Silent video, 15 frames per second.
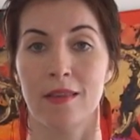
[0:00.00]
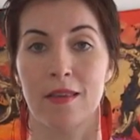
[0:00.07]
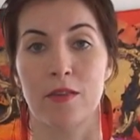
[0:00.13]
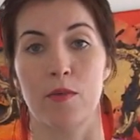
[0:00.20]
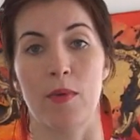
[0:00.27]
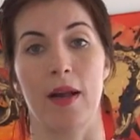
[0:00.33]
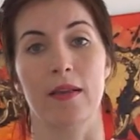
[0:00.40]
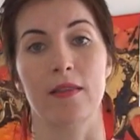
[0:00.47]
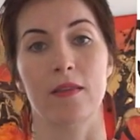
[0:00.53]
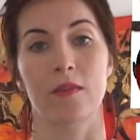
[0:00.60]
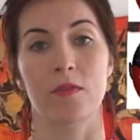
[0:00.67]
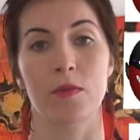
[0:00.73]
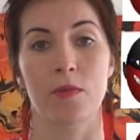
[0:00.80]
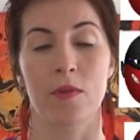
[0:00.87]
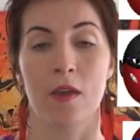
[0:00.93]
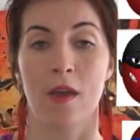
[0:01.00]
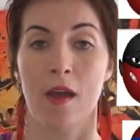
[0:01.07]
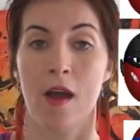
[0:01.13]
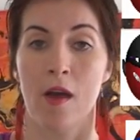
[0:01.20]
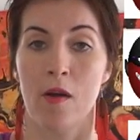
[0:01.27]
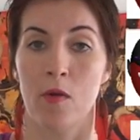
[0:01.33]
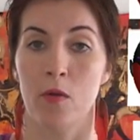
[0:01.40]
the directives
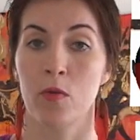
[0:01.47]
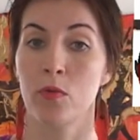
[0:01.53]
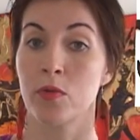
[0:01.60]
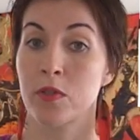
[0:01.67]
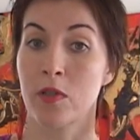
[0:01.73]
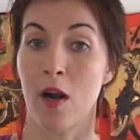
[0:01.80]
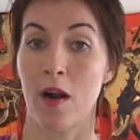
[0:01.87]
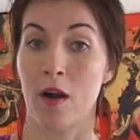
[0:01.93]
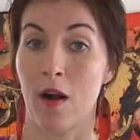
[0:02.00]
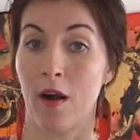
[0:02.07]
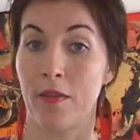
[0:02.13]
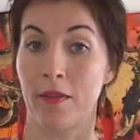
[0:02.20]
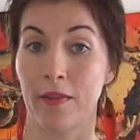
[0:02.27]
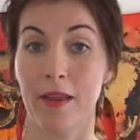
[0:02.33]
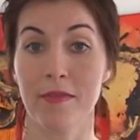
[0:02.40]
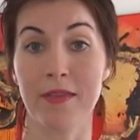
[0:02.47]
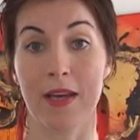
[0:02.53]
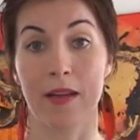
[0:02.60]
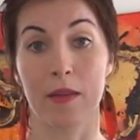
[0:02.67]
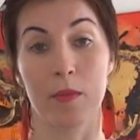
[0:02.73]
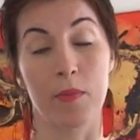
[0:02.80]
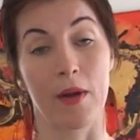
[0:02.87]
who start on the left
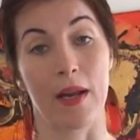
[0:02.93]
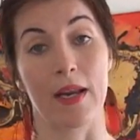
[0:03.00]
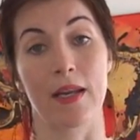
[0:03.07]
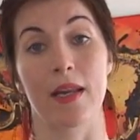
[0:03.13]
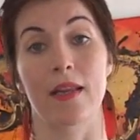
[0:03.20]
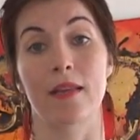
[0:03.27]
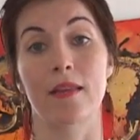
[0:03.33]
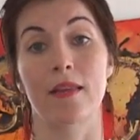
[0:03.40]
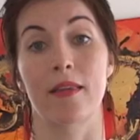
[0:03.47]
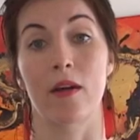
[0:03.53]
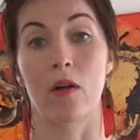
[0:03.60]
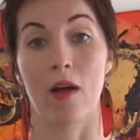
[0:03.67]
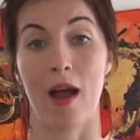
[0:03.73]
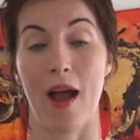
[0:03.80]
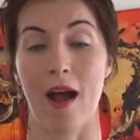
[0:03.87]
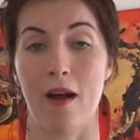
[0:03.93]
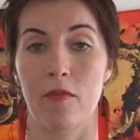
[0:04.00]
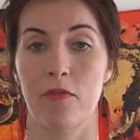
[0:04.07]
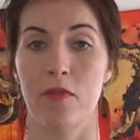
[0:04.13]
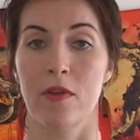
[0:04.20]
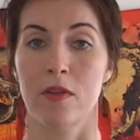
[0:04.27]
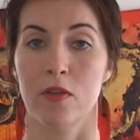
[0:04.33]
side of the brain, and they'll have
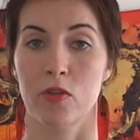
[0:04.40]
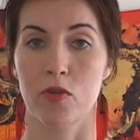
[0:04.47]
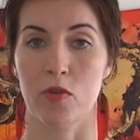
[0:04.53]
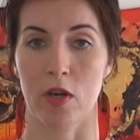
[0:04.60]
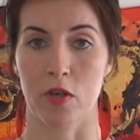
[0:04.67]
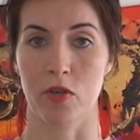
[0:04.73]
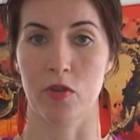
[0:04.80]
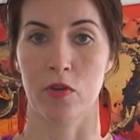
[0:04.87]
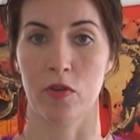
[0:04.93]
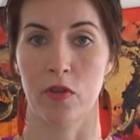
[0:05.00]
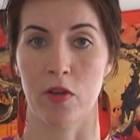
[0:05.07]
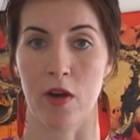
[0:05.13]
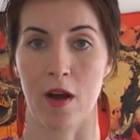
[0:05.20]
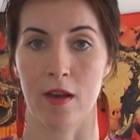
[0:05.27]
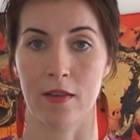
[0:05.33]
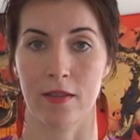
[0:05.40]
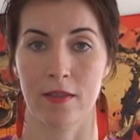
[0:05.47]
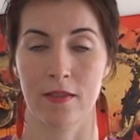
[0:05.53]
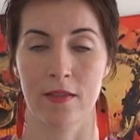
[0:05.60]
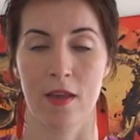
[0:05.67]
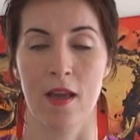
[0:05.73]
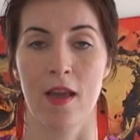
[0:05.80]
structured
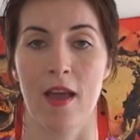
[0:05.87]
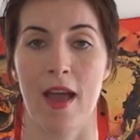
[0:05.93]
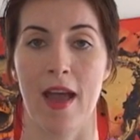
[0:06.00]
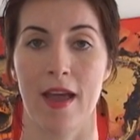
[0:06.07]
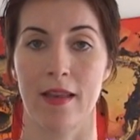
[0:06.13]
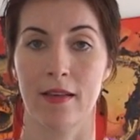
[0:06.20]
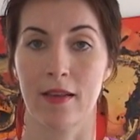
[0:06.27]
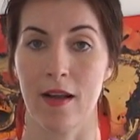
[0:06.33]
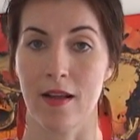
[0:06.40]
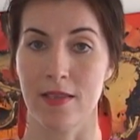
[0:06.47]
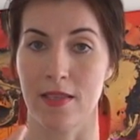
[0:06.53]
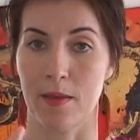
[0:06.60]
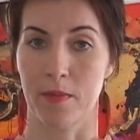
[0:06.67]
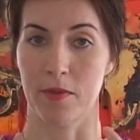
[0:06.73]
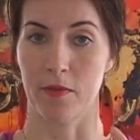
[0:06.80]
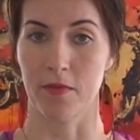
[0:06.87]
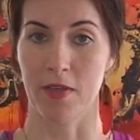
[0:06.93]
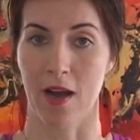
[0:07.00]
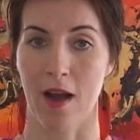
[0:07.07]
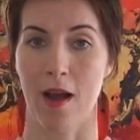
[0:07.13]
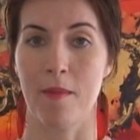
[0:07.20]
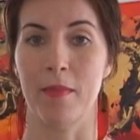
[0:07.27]
thoughts, and concept of
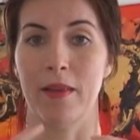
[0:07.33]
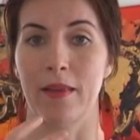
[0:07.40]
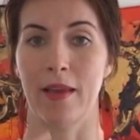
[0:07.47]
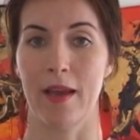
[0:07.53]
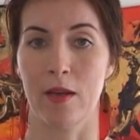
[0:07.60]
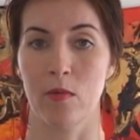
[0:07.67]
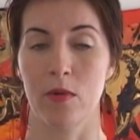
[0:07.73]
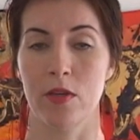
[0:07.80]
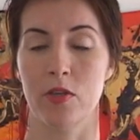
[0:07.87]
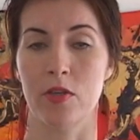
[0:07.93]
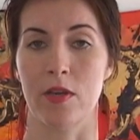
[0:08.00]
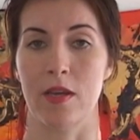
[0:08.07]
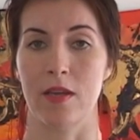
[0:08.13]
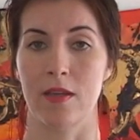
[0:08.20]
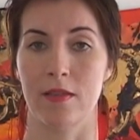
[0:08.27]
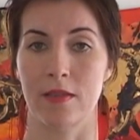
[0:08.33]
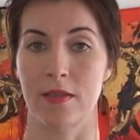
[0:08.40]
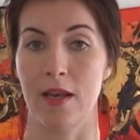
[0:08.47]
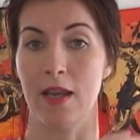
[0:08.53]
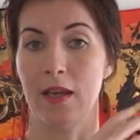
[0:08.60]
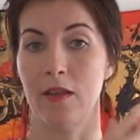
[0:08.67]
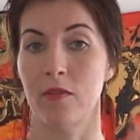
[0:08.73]
time and language is
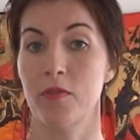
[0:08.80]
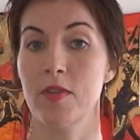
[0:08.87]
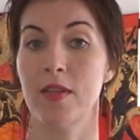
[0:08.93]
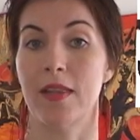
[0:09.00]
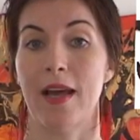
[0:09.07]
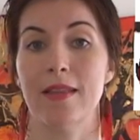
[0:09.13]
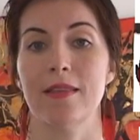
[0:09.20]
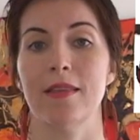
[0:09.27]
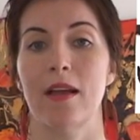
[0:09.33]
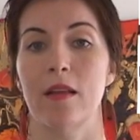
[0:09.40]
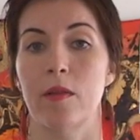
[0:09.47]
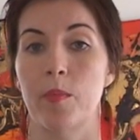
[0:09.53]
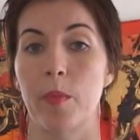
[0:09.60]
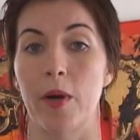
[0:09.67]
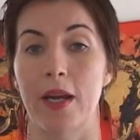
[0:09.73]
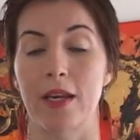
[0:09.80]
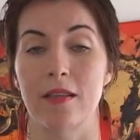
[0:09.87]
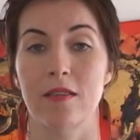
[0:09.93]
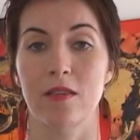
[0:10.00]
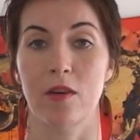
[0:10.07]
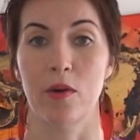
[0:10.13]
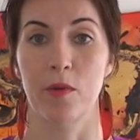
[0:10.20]
native to that side of the brain.
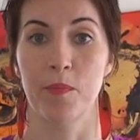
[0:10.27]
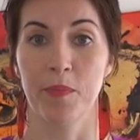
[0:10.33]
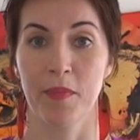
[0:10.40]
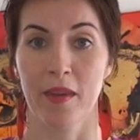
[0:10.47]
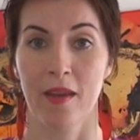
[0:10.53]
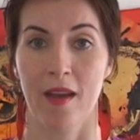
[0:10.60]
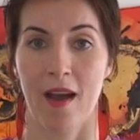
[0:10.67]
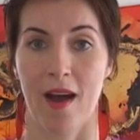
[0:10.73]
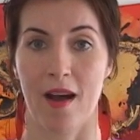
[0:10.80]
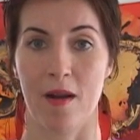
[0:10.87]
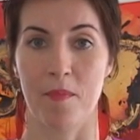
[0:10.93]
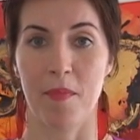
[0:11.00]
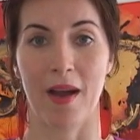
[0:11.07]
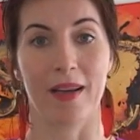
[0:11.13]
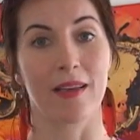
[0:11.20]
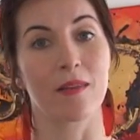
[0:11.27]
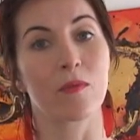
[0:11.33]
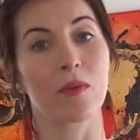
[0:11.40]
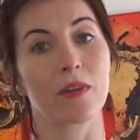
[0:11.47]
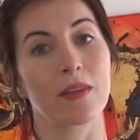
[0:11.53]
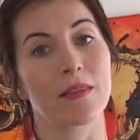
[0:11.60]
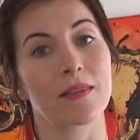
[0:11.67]
So you can
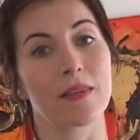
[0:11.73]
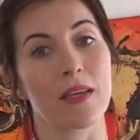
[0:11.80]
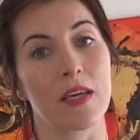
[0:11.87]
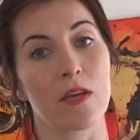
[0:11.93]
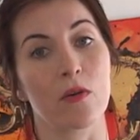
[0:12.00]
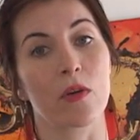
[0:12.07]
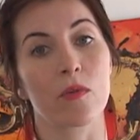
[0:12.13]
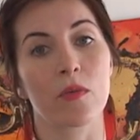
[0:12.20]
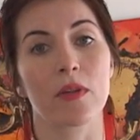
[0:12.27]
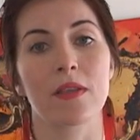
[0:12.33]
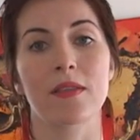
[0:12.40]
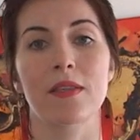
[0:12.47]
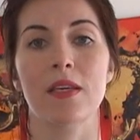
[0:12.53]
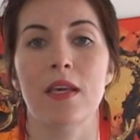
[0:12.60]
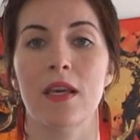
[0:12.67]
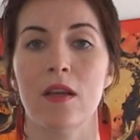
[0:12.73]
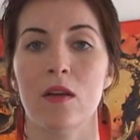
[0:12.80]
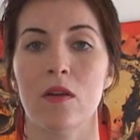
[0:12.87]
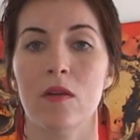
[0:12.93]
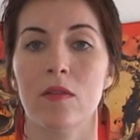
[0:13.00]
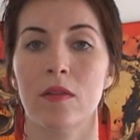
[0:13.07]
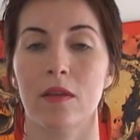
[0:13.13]
really see
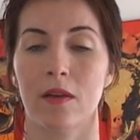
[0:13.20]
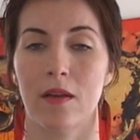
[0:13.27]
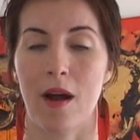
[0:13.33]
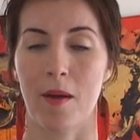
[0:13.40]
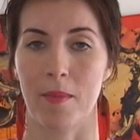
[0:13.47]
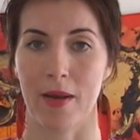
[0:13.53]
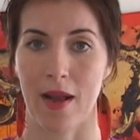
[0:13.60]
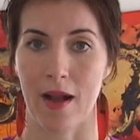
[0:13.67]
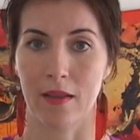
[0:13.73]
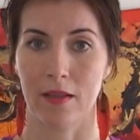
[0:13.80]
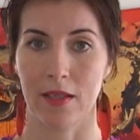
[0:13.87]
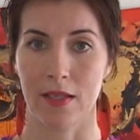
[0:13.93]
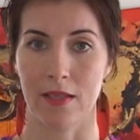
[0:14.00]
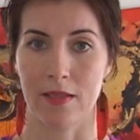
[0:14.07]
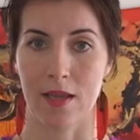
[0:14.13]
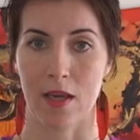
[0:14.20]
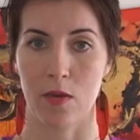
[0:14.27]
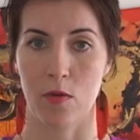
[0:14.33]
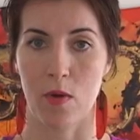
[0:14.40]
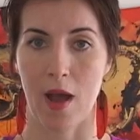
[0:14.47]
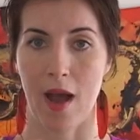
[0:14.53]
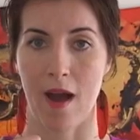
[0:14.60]
here the commonalities that
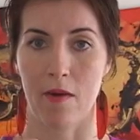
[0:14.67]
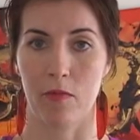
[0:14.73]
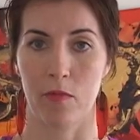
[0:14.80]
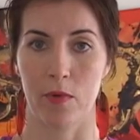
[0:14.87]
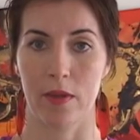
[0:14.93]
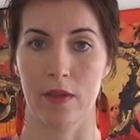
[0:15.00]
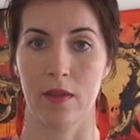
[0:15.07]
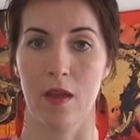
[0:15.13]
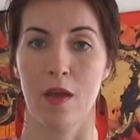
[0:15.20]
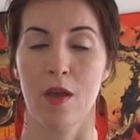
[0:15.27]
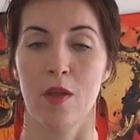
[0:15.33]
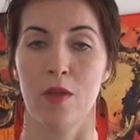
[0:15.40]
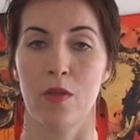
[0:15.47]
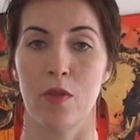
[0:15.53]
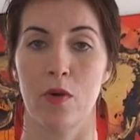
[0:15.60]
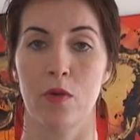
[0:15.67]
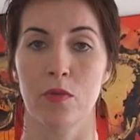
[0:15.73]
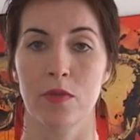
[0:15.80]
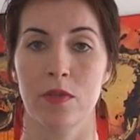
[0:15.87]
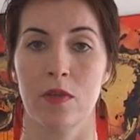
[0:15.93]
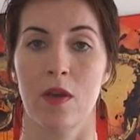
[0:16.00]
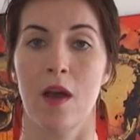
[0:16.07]
you have with
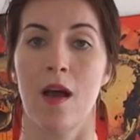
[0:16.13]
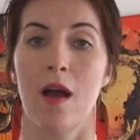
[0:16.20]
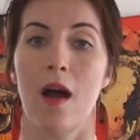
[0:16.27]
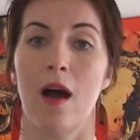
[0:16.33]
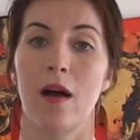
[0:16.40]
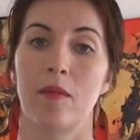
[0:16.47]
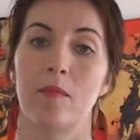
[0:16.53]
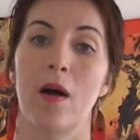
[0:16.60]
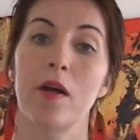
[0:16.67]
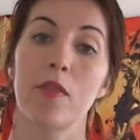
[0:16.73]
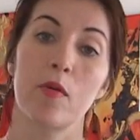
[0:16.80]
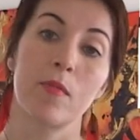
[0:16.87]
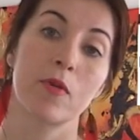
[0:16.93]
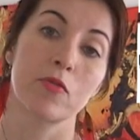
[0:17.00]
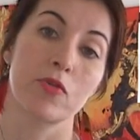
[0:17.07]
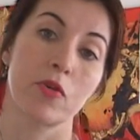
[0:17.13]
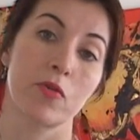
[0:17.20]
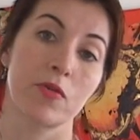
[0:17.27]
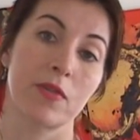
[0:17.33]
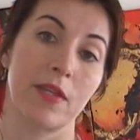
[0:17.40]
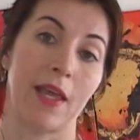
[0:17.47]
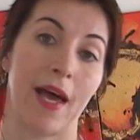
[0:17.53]
those other
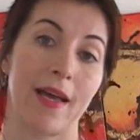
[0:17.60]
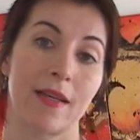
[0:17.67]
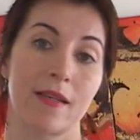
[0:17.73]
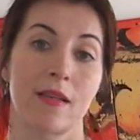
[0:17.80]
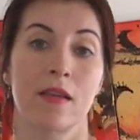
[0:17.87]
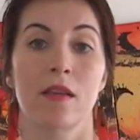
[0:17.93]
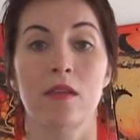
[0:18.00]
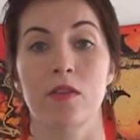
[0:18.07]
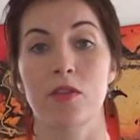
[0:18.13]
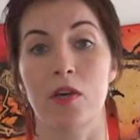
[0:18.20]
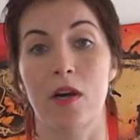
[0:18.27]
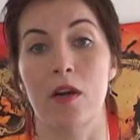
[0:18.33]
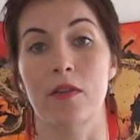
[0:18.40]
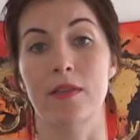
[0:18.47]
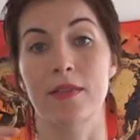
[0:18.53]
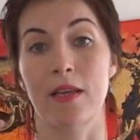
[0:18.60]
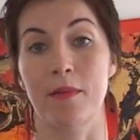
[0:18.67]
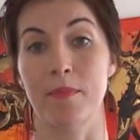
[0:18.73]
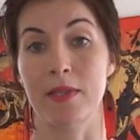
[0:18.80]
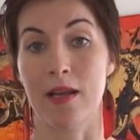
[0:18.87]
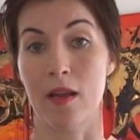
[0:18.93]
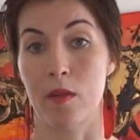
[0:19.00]
mojos that start on the
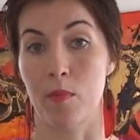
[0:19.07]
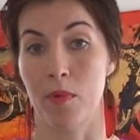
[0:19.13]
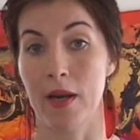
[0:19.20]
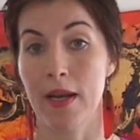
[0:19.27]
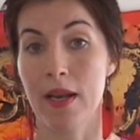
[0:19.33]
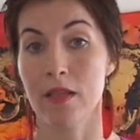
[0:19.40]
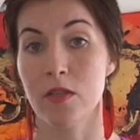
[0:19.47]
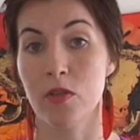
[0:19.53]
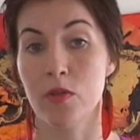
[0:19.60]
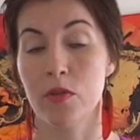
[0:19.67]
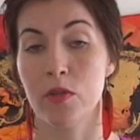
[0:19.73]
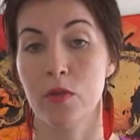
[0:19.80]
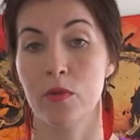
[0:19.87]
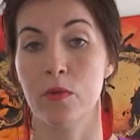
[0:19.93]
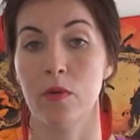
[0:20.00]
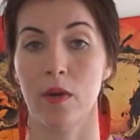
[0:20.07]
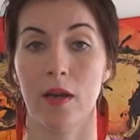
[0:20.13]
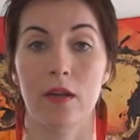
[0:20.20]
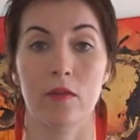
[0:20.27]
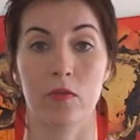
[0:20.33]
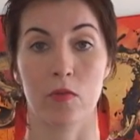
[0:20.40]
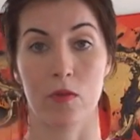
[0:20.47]
same side of the brain as you do,
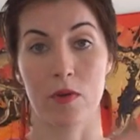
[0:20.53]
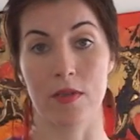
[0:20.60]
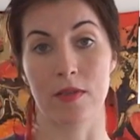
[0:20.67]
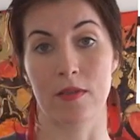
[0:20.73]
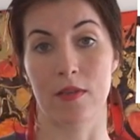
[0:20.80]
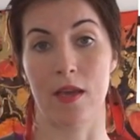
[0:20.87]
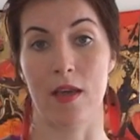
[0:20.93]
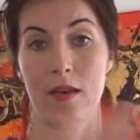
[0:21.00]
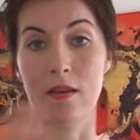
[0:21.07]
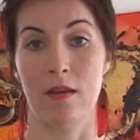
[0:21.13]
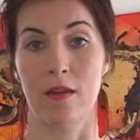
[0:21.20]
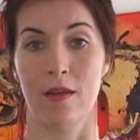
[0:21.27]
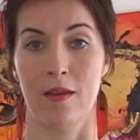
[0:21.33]
and of course then